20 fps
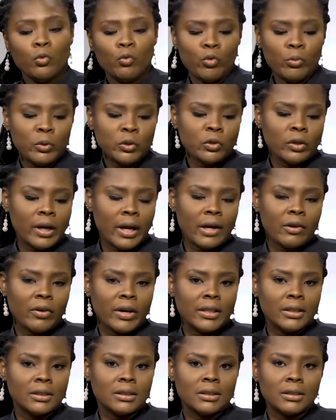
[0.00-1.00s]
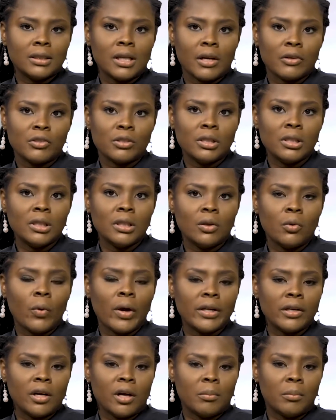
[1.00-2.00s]
rheumatoid arthritis is actually
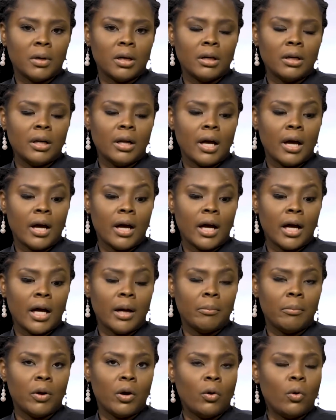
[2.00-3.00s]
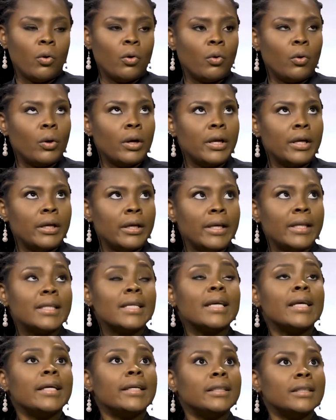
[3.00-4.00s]
quite common.
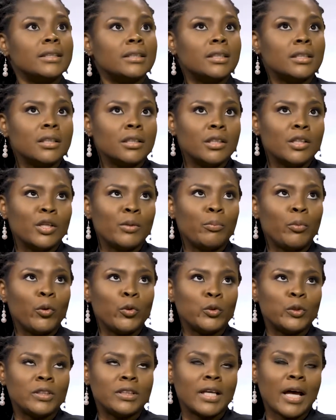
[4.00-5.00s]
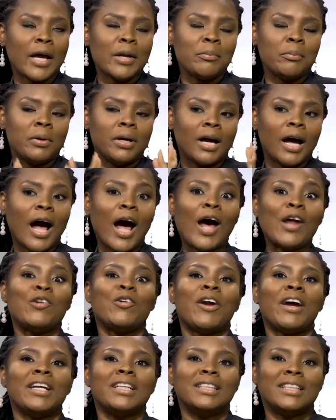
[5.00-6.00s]
It is the prototype
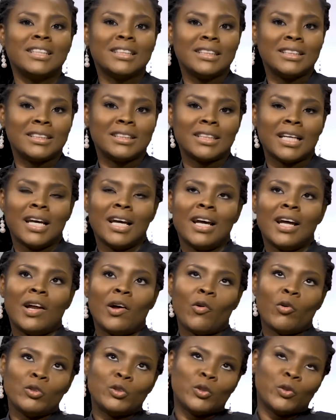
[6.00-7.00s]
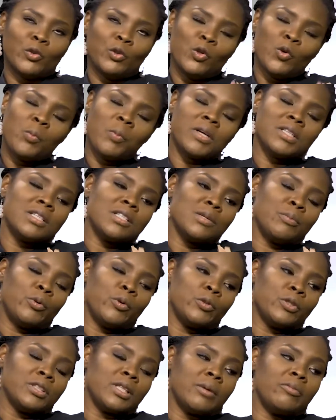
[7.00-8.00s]
arthritis. So lupus is a
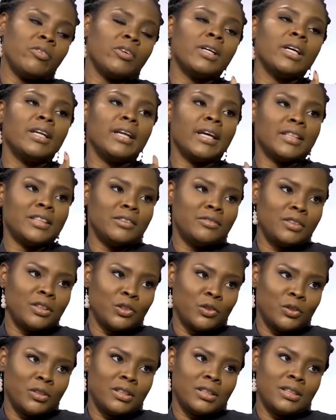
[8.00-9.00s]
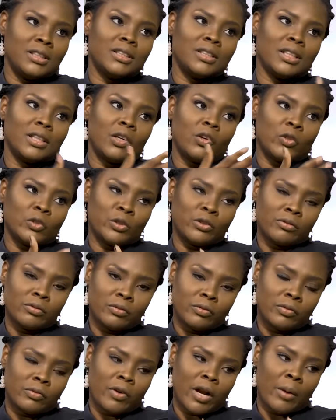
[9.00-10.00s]
prototype for connective tissue disease in
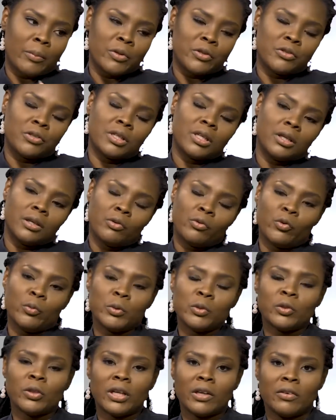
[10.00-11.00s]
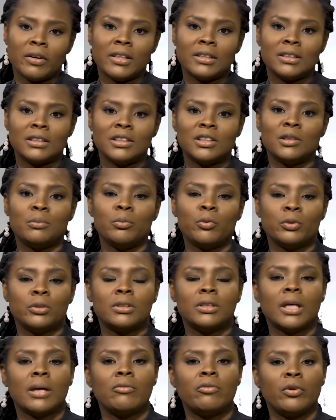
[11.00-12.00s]
autoinflammatory. Rheumatoid arthritis is a
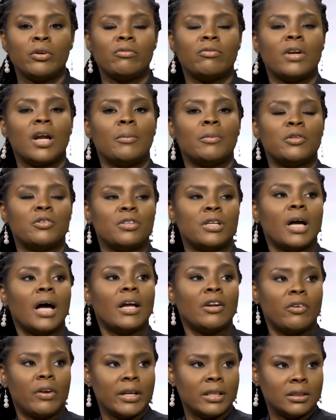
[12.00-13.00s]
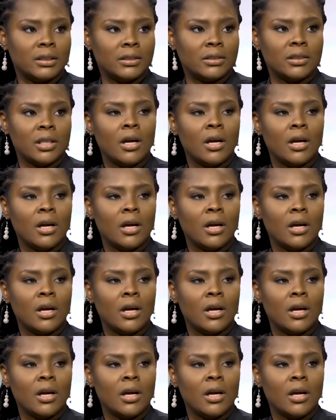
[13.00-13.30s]
prototype for inflammatory arthritis,